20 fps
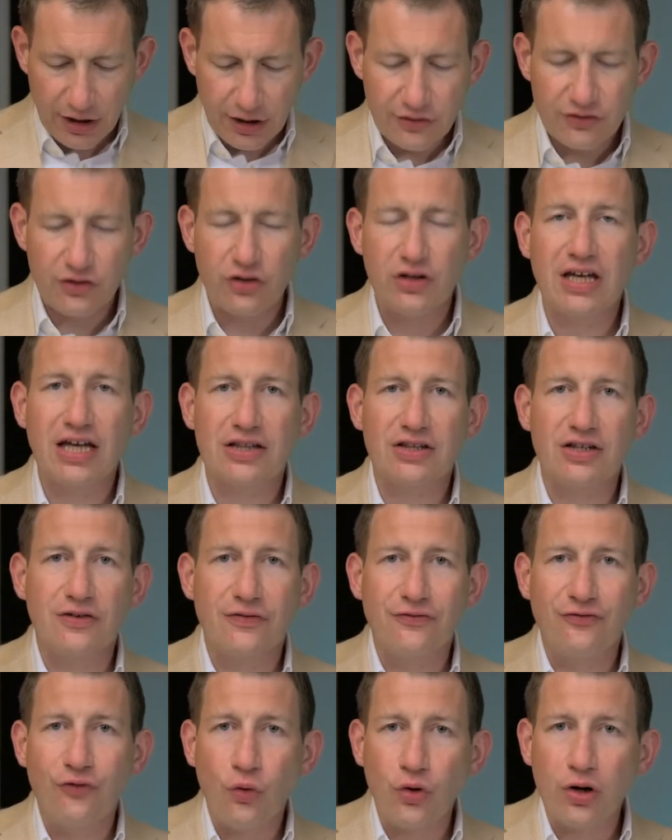So you got these
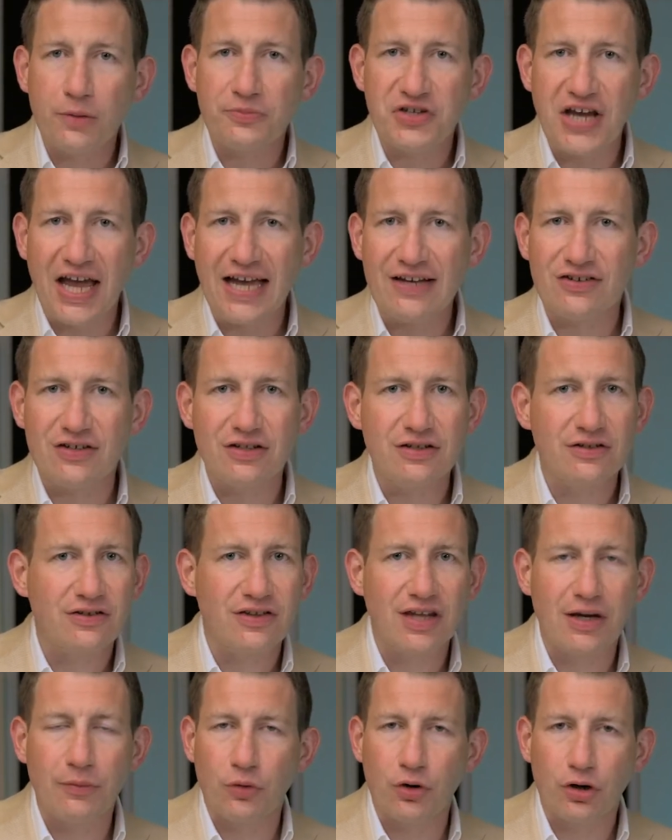four objections
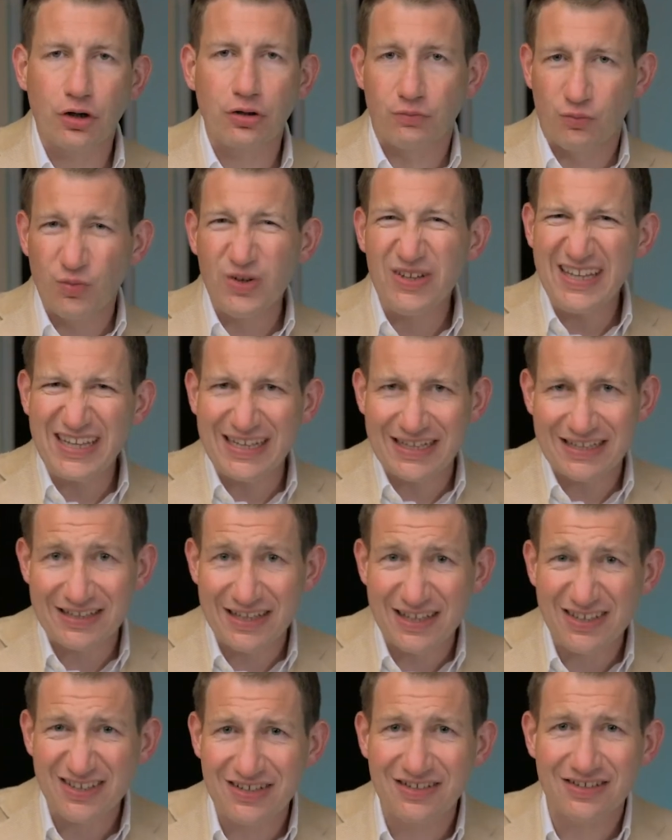that were really
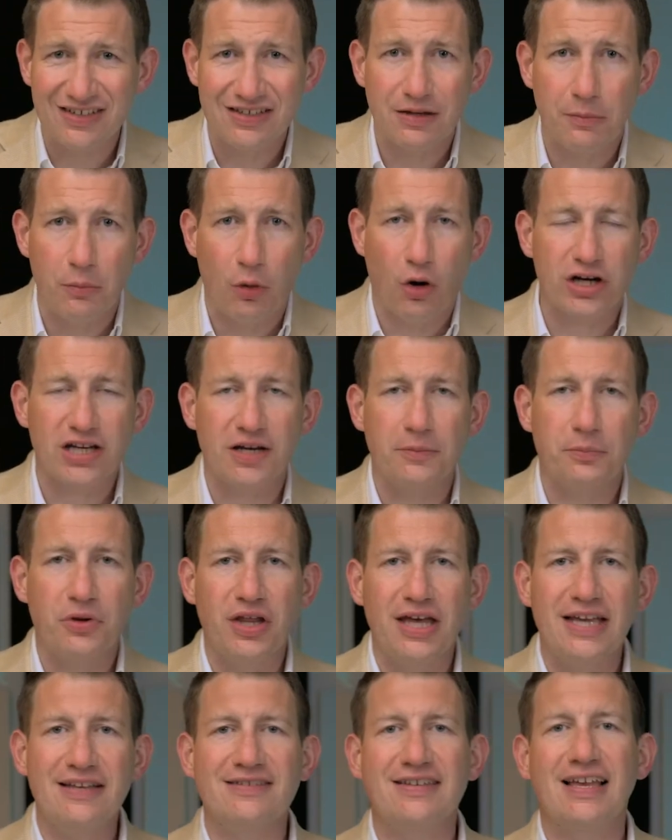conditions in the
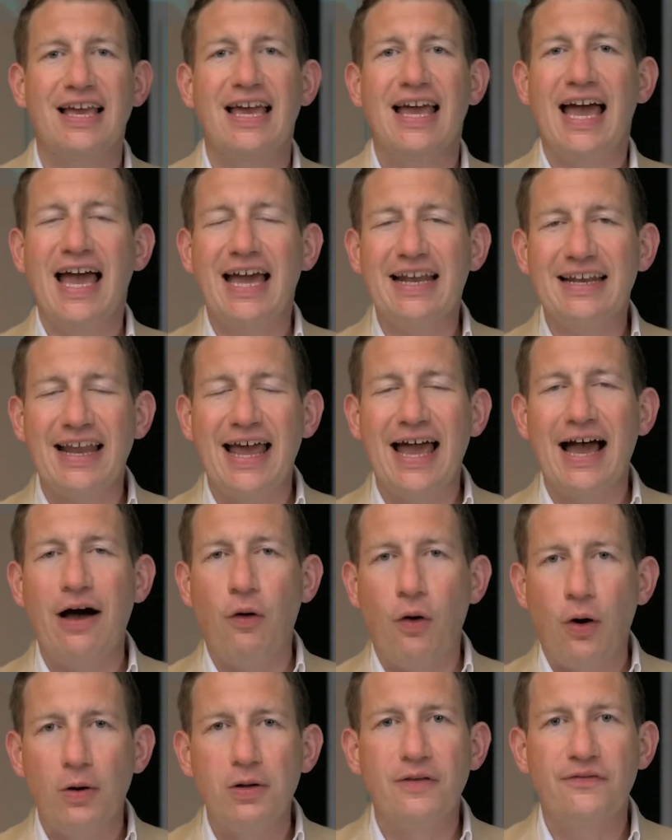marketplace, and now
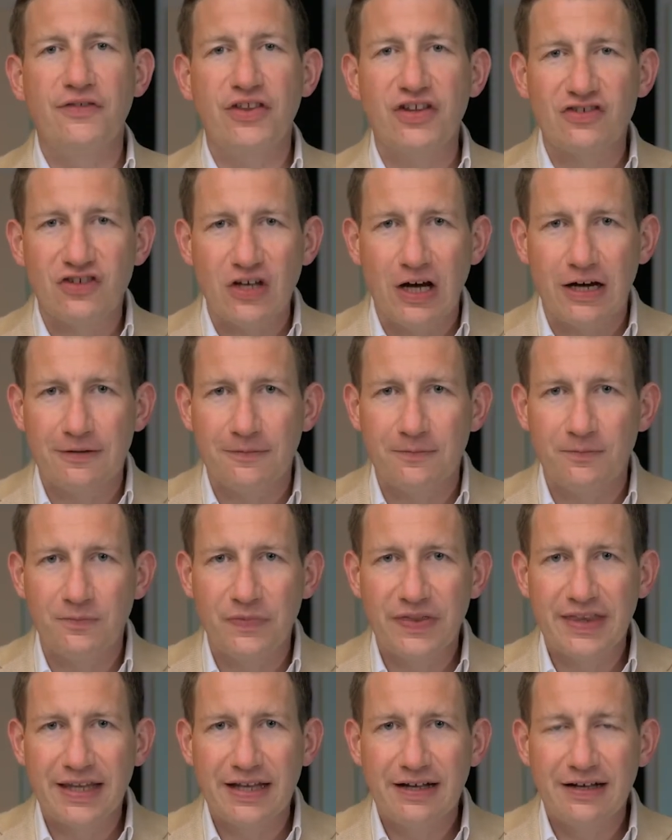all of a sudden,
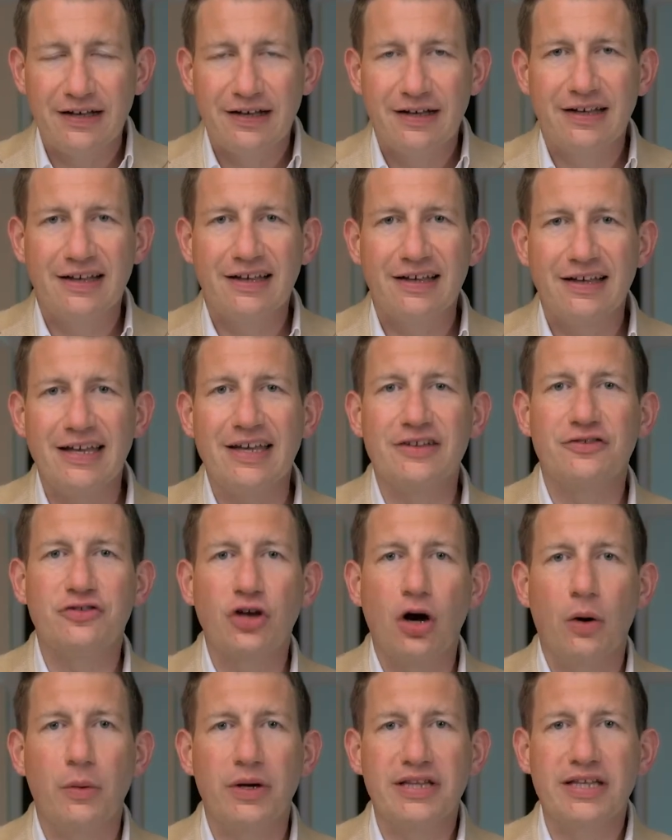it's
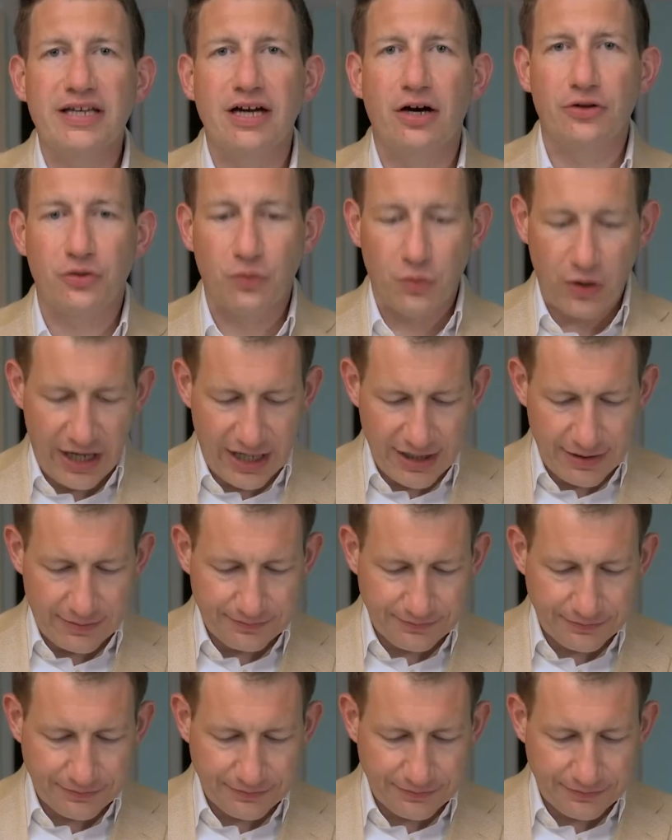going the other way.